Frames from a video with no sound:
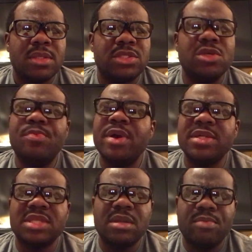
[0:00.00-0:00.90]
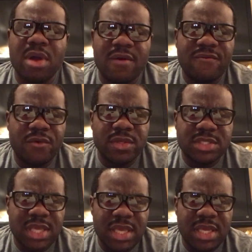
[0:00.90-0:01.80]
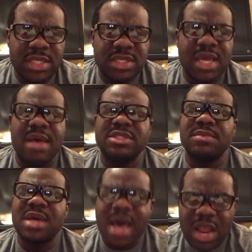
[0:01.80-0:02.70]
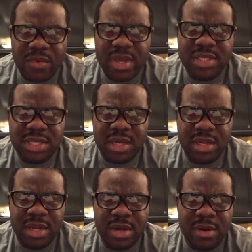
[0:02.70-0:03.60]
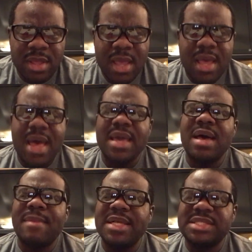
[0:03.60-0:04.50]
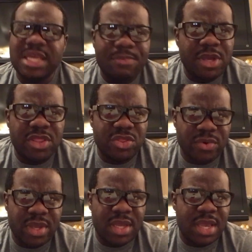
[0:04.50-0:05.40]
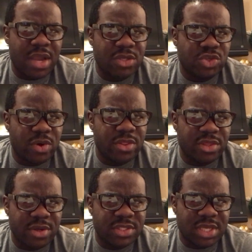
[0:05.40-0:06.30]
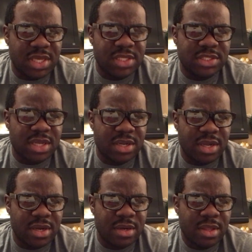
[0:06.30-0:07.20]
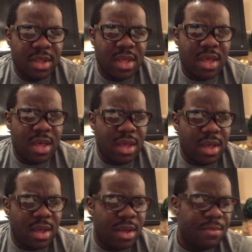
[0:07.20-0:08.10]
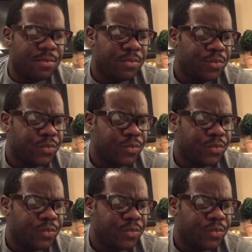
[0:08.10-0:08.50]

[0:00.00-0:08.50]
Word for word: two pairs of LeBron 14s. I got some Kyrie's on there. I got my CP3 Air Jordan 13s on there. Um,